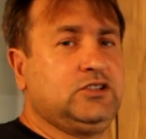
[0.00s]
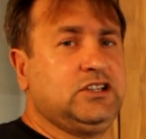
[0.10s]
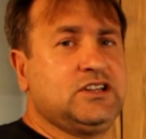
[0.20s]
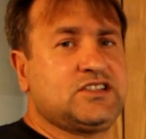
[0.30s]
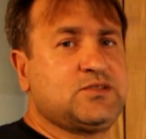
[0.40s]
you
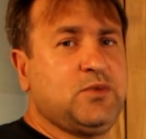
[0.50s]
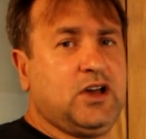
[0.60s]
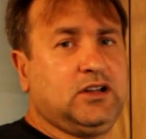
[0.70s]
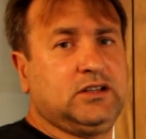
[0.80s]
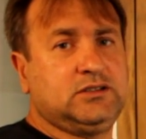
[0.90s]
didn't
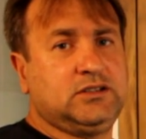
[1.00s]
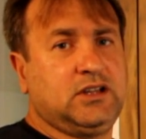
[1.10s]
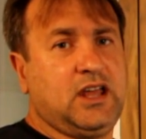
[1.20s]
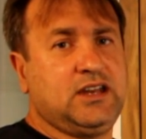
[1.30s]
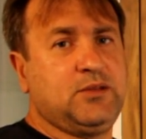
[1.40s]
smell
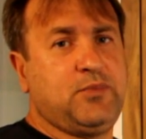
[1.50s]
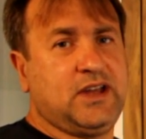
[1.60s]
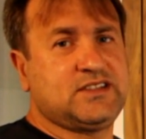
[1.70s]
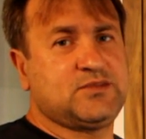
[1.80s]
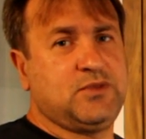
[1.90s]
any
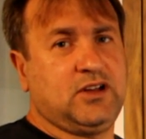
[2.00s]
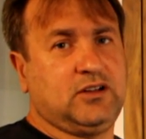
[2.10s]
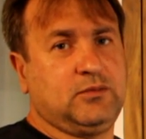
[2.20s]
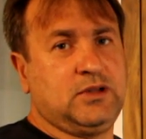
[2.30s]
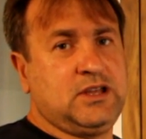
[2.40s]
bad
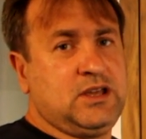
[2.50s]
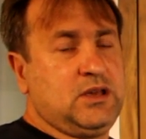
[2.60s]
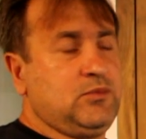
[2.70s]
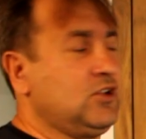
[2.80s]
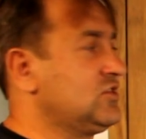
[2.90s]
smell
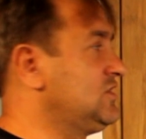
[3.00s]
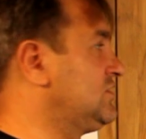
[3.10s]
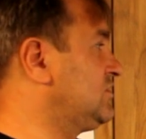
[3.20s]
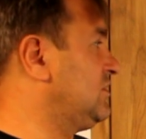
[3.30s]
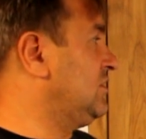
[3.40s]
because
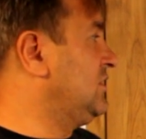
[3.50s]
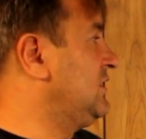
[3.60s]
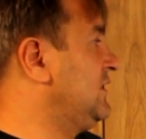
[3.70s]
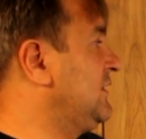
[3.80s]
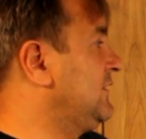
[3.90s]
it's
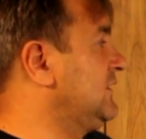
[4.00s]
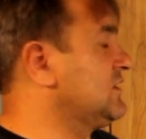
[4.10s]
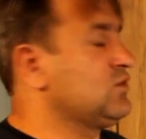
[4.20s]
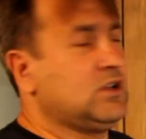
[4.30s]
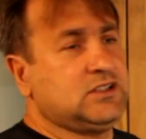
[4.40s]

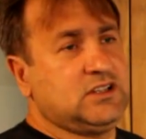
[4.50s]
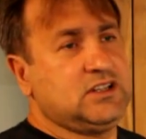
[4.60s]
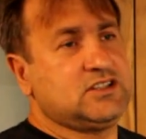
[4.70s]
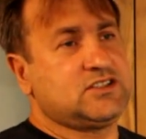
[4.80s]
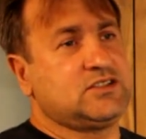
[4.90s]
this one
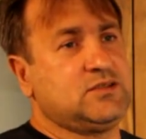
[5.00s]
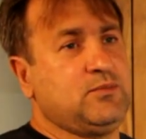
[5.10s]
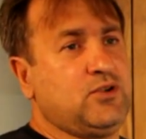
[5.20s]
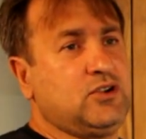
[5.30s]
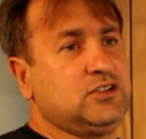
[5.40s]
is
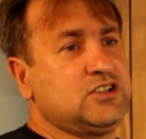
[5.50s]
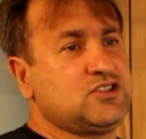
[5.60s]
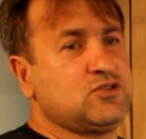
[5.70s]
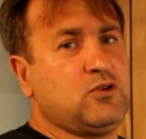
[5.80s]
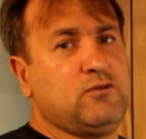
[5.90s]
burned
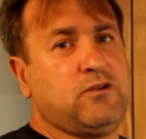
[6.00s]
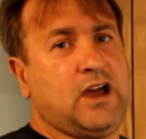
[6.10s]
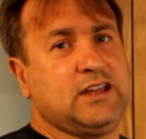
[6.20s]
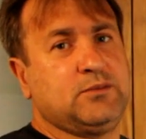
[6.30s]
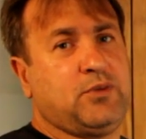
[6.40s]
so
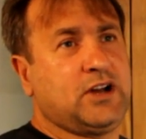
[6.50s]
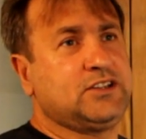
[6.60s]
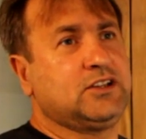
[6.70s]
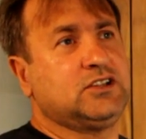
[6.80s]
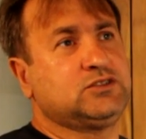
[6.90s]
fine
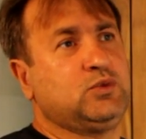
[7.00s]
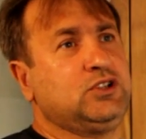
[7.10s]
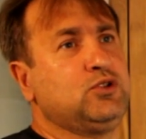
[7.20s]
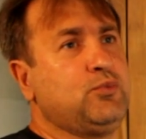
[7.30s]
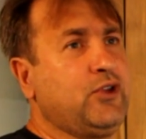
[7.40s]
particles
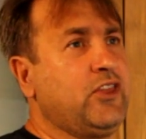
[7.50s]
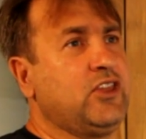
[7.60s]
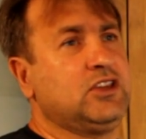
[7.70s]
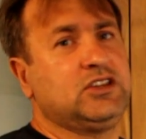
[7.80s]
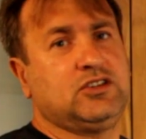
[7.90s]
when you breathe
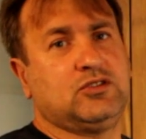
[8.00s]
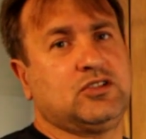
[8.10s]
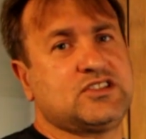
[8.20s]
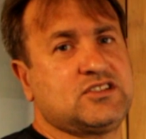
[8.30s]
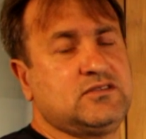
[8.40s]
in you're
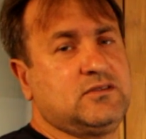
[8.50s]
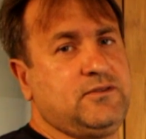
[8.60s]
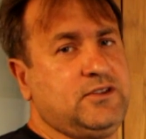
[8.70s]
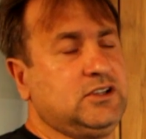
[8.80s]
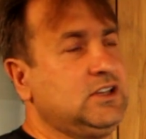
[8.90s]
not
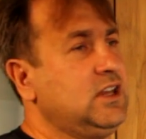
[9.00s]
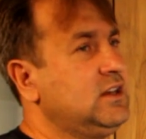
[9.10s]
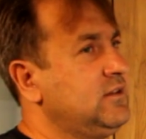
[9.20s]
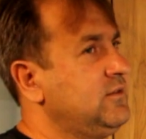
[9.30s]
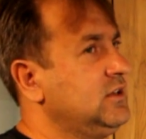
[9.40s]
feeling
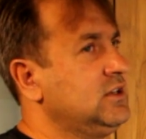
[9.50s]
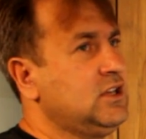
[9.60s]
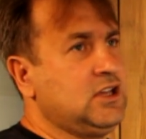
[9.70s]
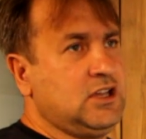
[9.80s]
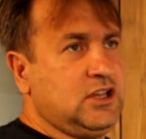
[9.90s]
anything
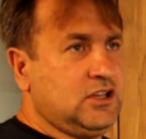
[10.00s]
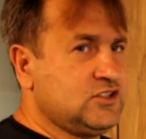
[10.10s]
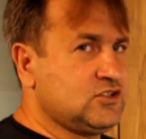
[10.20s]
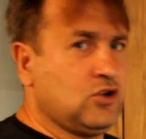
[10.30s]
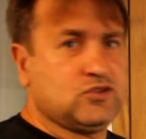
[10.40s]

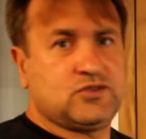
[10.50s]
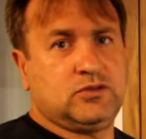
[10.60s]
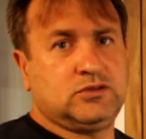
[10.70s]
it goes